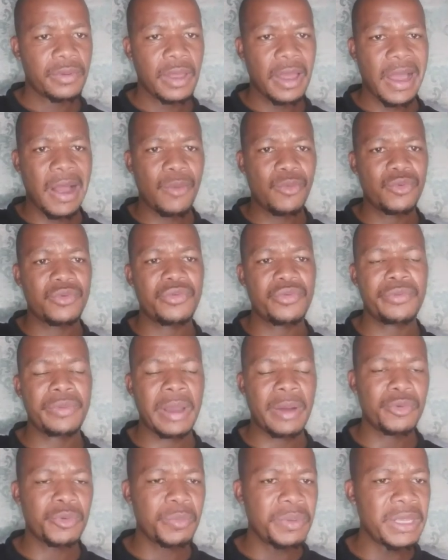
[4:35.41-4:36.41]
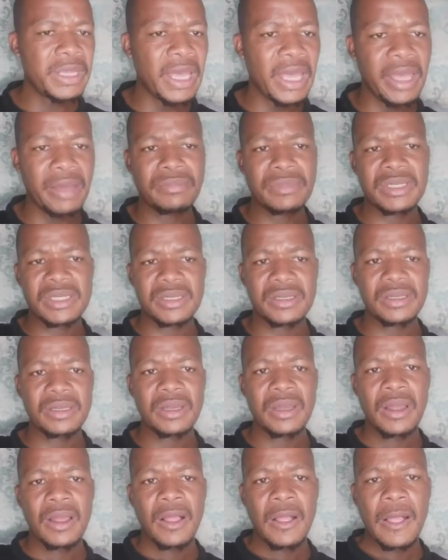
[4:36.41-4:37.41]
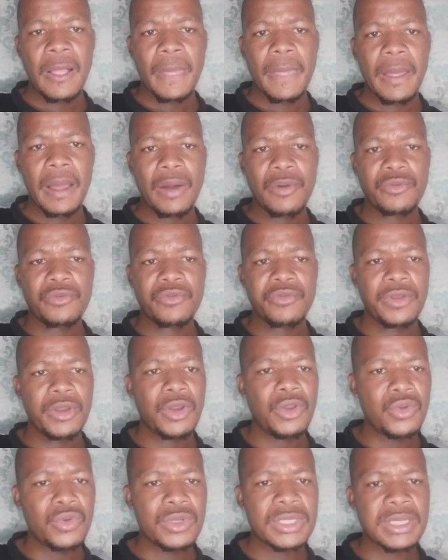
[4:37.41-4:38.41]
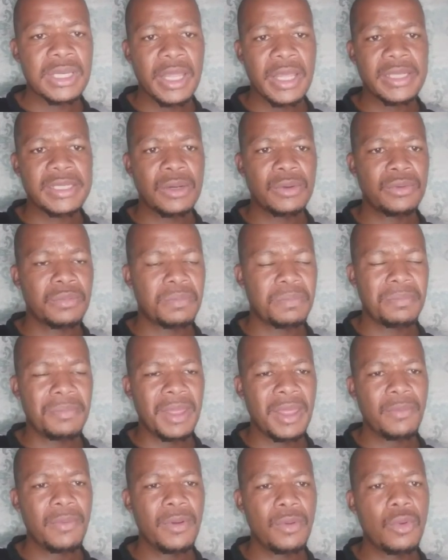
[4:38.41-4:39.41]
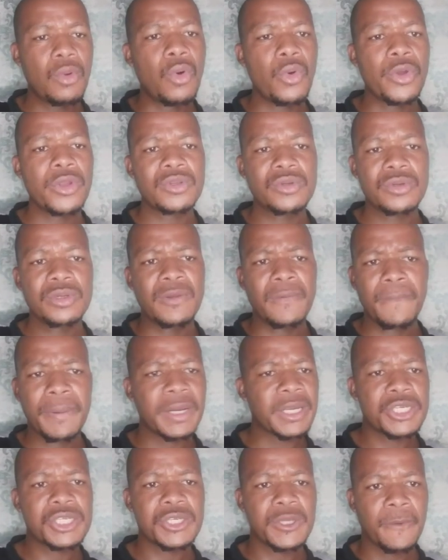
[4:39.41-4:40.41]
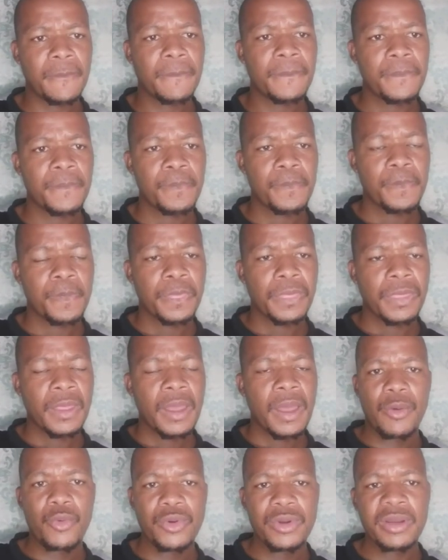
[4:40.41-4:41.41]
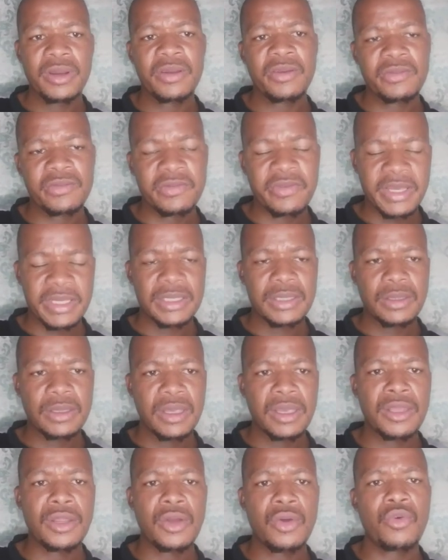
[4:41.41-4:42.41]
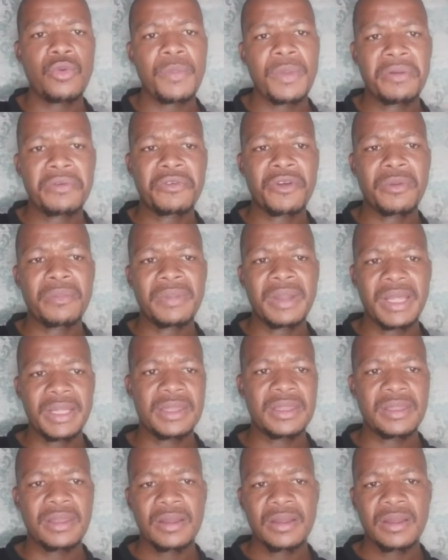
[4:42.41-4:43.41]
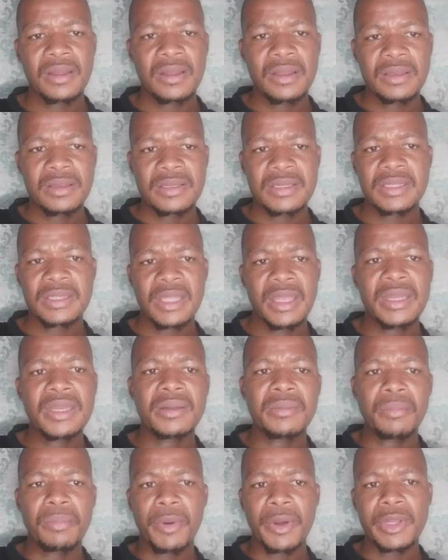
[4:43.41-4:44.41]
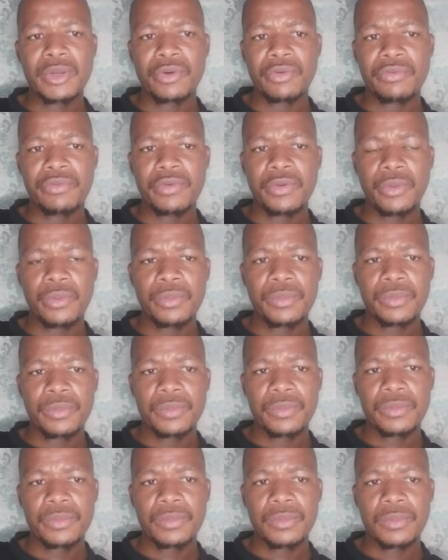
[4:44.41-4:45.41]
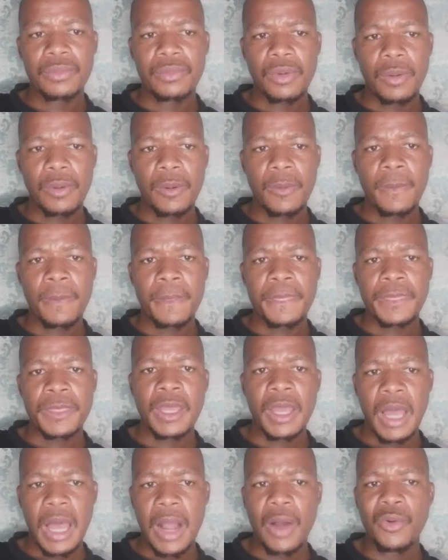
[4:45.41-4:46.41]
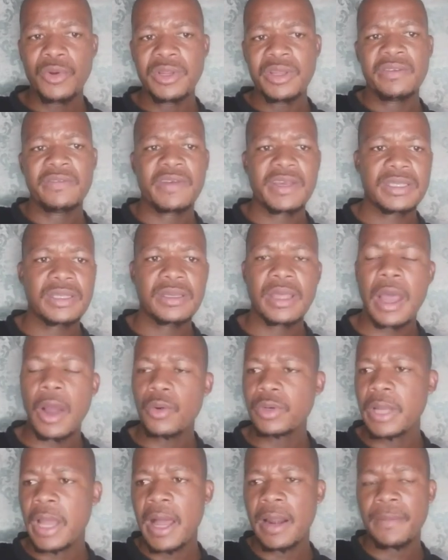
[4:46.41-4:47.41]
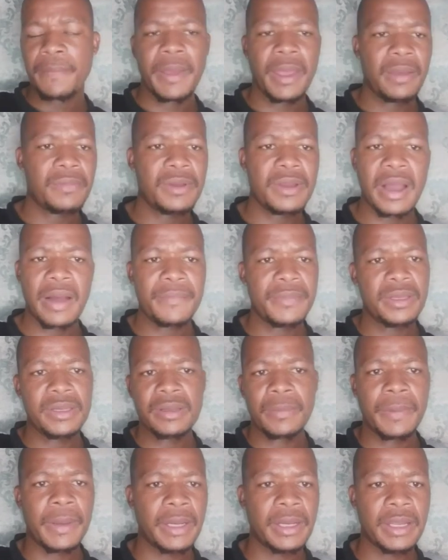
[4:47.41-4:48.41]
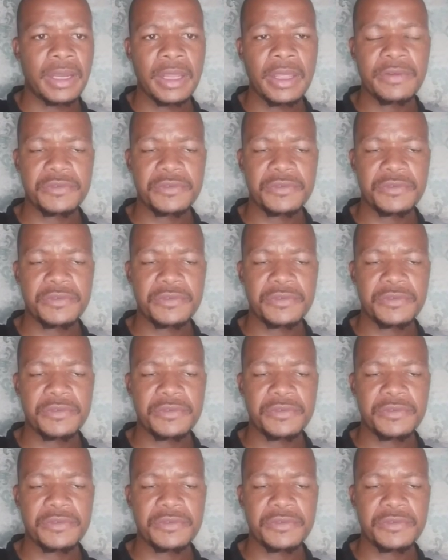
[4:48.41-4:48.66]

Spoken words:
I would be empty. I would feel useless. I would maybe go into depression. I wouldn't invest in a woman from that standing point of view. I would invest in her. I would help her become independent.